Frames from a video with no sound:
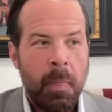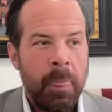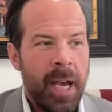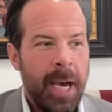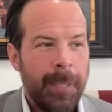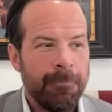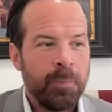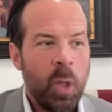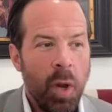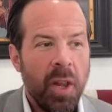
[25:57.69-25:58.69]

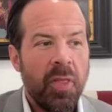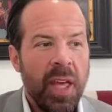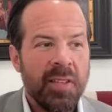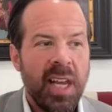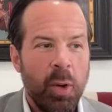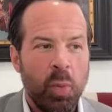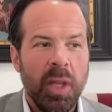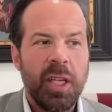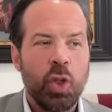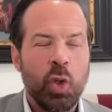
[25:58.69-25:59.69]
One of the things that I really
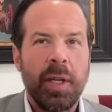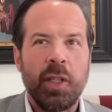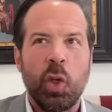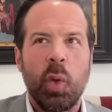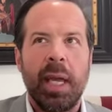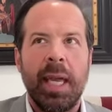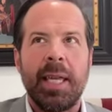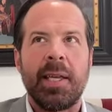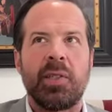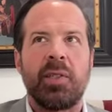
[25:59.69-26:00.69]
enjoy doing
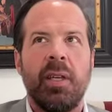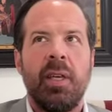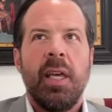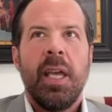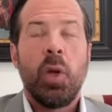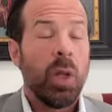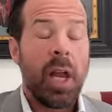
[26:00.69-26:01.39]
is, a lot of the